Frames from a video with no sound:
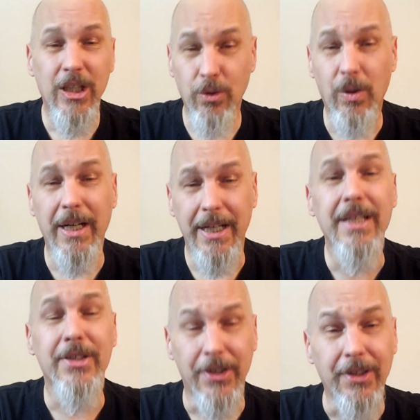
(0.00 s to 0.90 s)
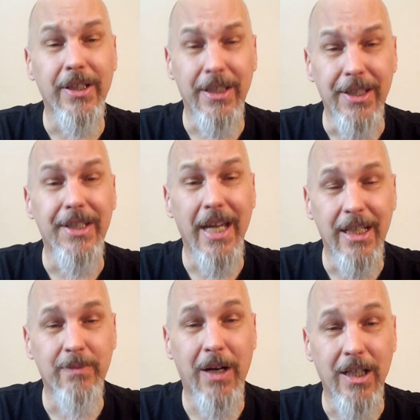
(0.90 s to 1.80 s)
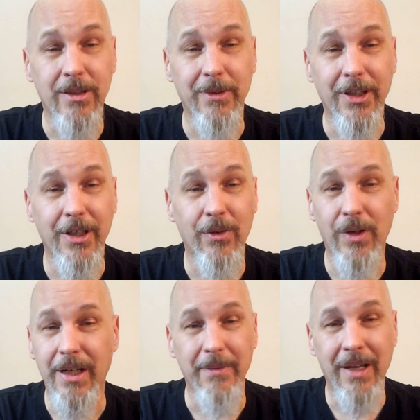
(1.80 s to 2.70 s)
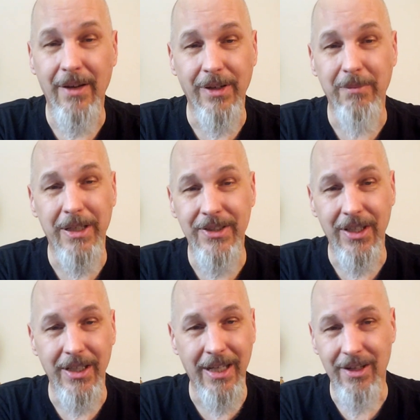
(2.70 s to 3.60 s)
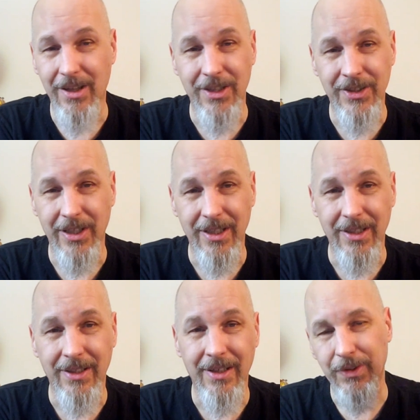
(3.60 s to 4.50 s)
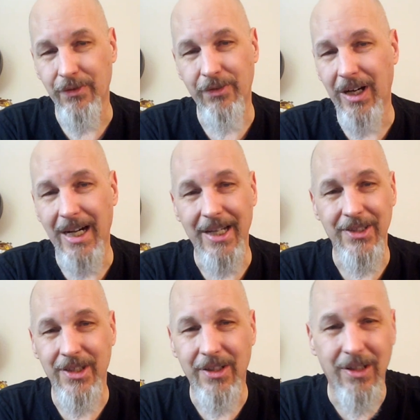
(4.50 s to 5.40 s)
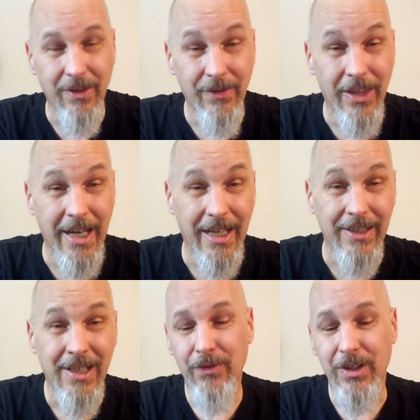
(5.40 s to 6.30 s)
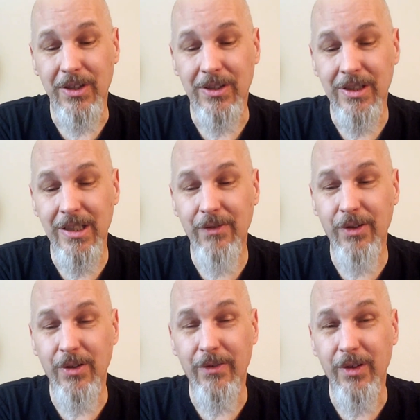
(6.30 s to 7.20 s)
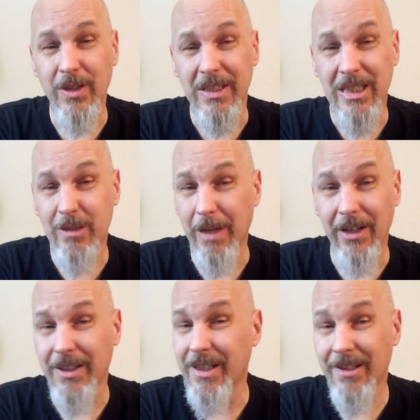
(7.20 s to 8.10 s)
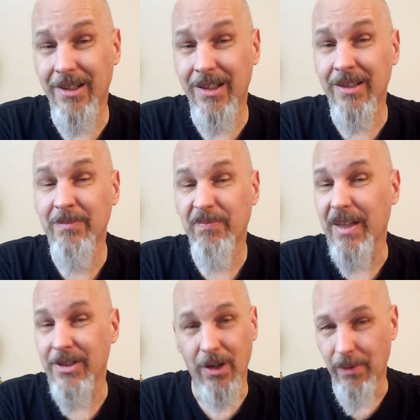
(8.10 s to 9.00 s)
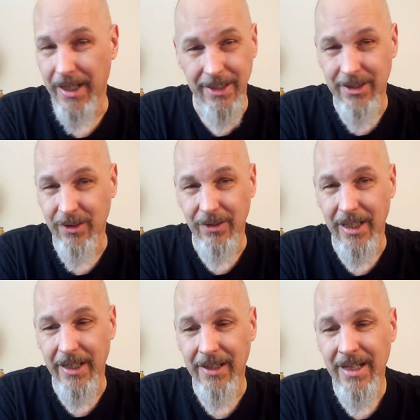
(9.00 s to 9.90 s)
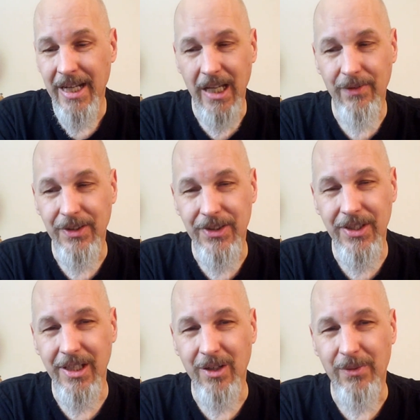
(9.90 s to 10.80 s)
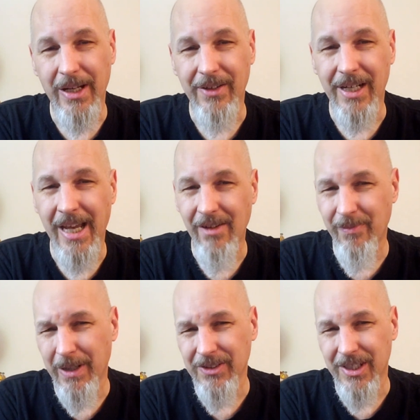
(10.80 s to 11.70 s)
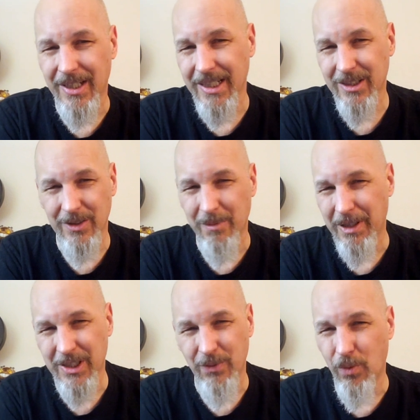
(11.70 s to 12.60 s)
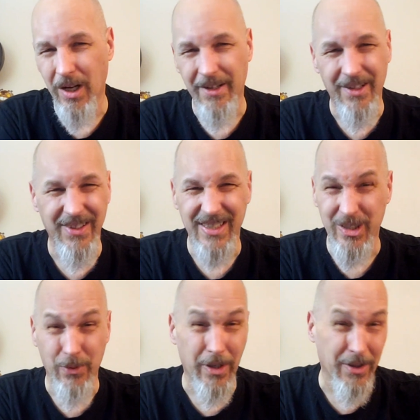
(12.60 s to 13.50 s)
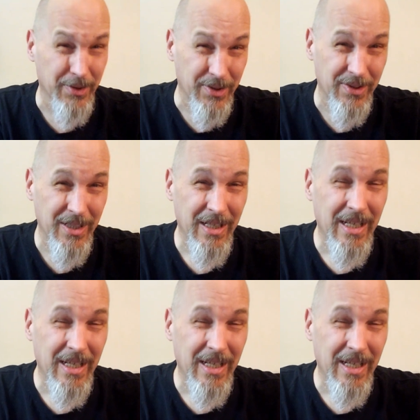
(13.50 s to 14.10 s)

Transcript: you want it as early in the day as possible. You don't want it having been sitting out of the sun with the flies and all of that. If the seafood, if you can smell it at all, it's already too late. And if it's sitting around in half melted ice and a bunch of water, that's gross.